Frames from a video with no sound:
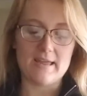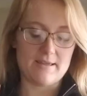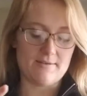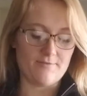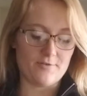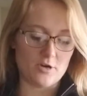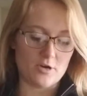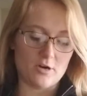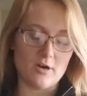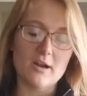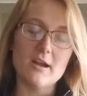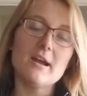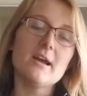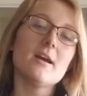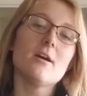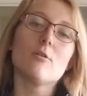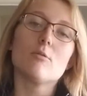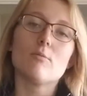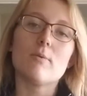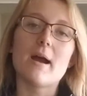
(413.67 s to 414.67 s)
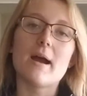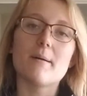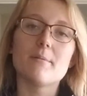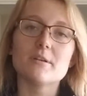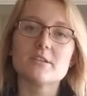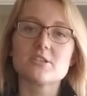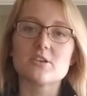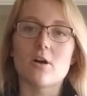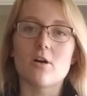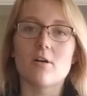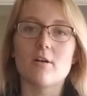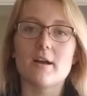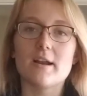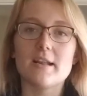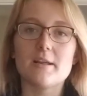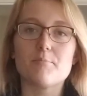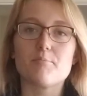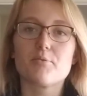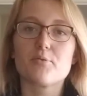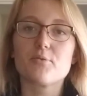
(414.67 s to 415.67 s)
If your rabbit's
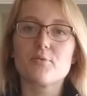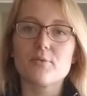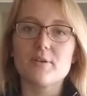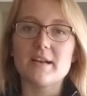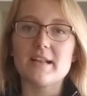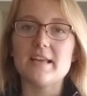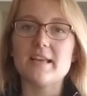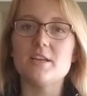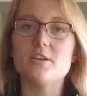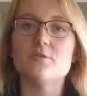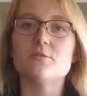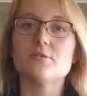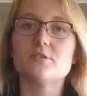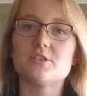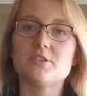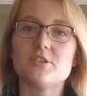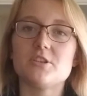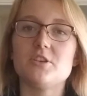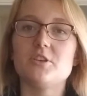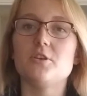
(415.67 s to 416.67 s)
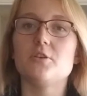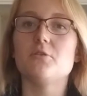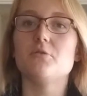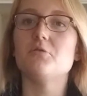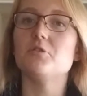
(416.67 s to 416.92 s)
already pretty used to you,